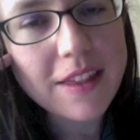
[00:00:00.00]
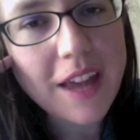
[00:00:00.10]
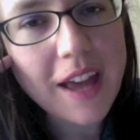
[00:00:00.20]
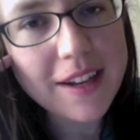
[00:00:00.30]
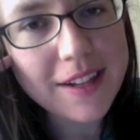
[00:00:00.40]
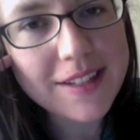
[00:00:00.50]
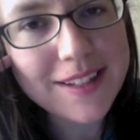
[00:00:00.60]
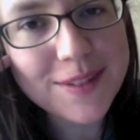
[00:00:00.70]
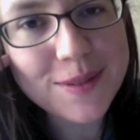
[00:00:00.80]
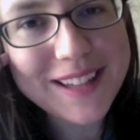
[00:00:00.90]
that in a
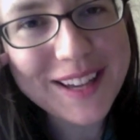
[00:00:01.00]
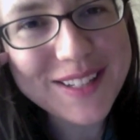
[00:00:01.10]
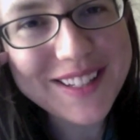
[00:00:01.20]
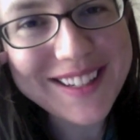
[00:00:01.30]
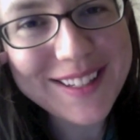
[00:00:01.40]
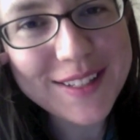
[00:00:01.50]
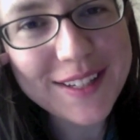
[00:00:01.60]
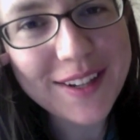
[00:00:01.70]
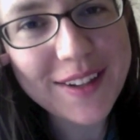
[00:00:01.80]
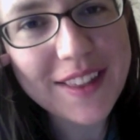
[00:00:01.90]
sense was actually easier